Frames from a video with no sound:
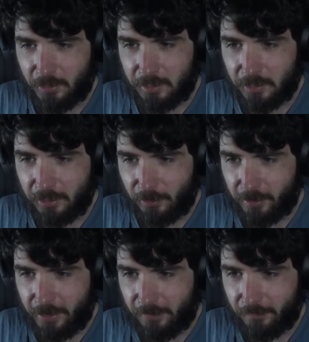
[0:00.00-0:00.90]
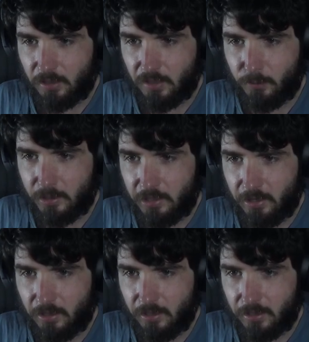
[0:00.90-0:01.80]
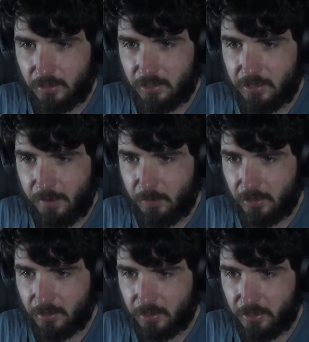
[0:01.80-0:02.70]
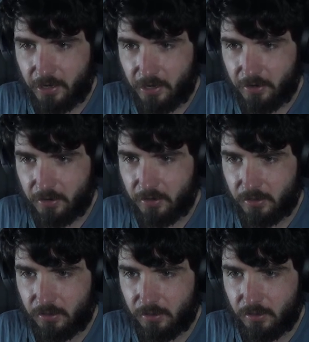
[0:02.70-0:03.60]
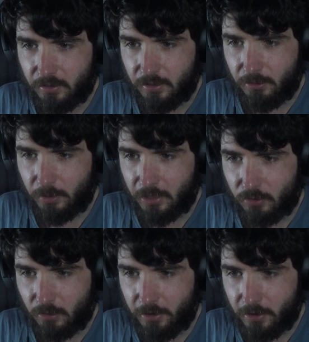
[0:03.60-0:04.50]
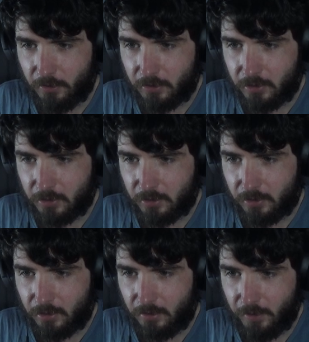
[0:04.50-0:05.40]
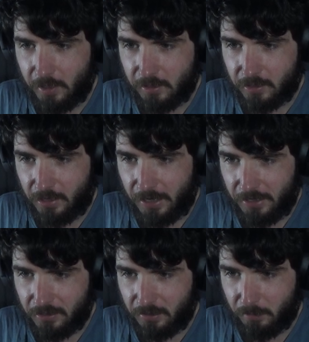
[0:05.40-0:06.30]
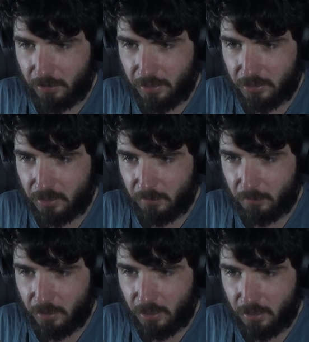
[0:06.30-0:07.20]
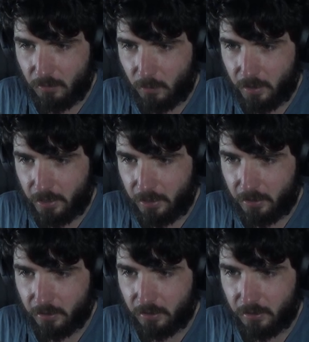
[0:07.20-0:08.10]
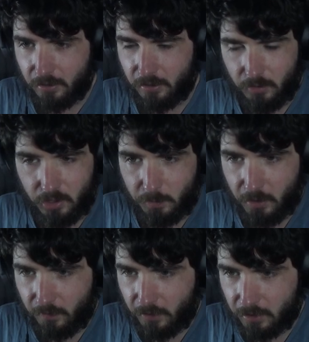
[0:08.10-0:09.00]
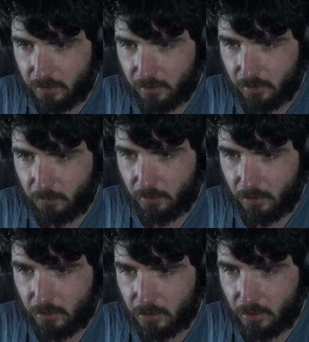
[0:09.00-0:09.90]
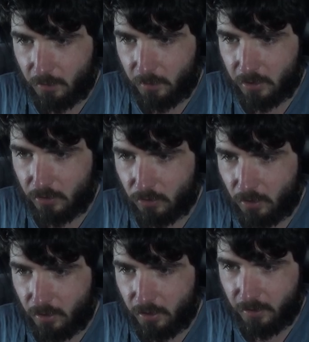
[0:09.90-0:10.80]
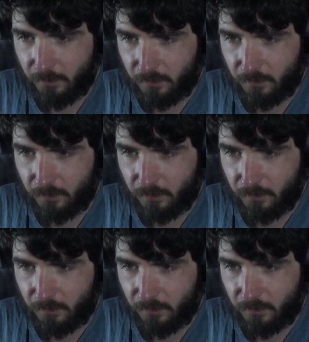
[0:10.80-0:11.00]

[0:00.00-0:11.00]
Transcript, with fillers: we're going to delete all that. If we set the uh, snapping to none, we can draw notes of any size and place them anywhere, which is perfect, because then we can draw